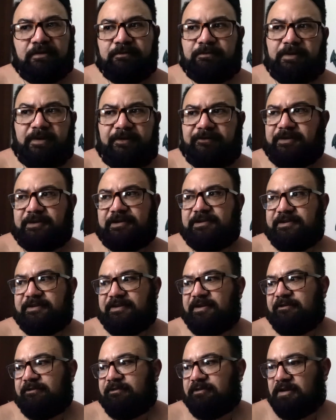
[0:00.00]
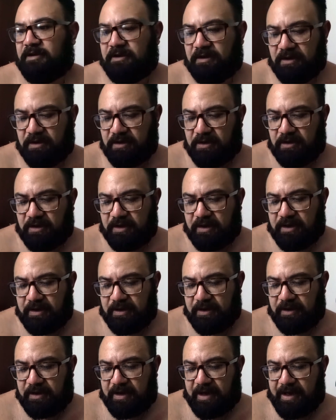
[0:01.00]
perfectly safe.
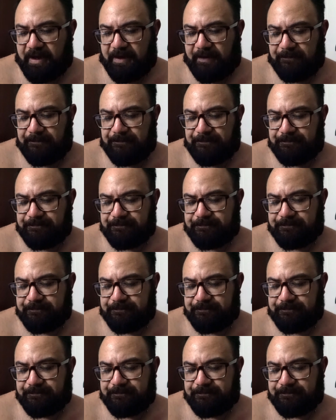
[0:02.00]
Um,